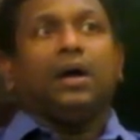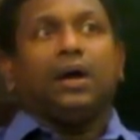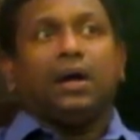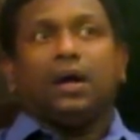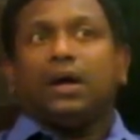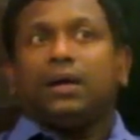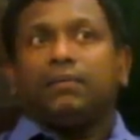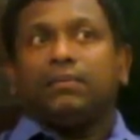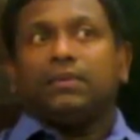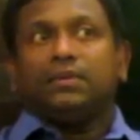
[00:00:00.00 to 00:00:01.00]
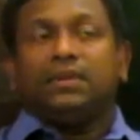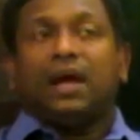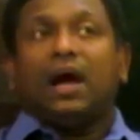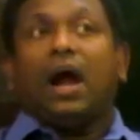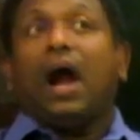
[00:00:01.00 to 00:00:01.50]

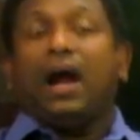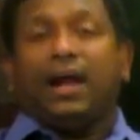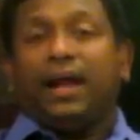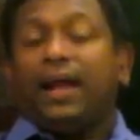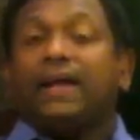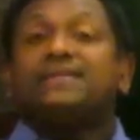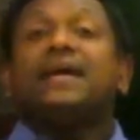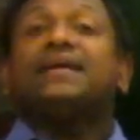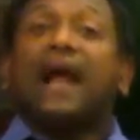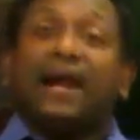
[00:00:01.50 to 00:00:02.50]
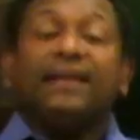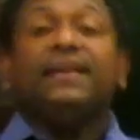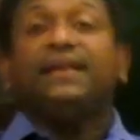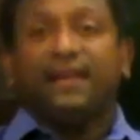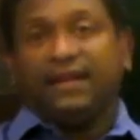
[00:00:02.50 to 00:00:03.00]
the exact
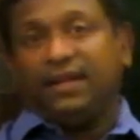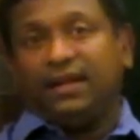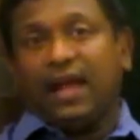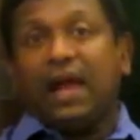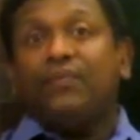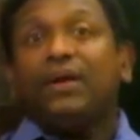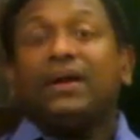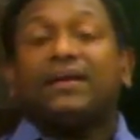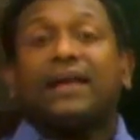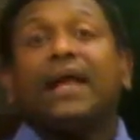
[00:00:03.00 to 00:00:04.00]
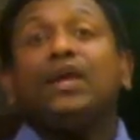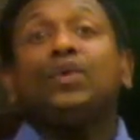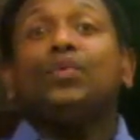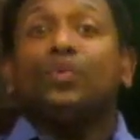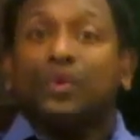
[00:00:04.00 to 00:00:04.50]
identity, and we are trying
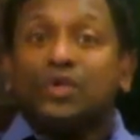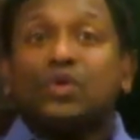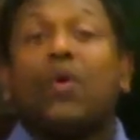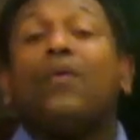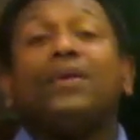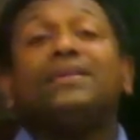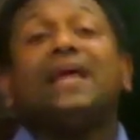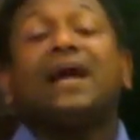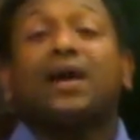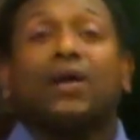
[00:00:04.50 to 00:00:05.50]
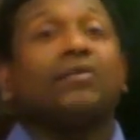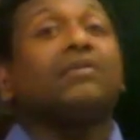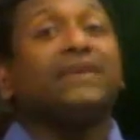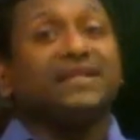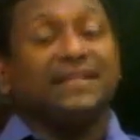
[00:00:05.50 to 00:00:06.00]
to solve the
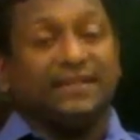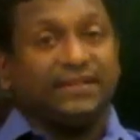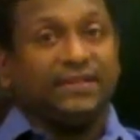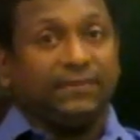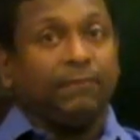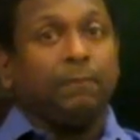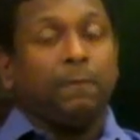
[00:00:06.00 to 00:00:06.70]
controversies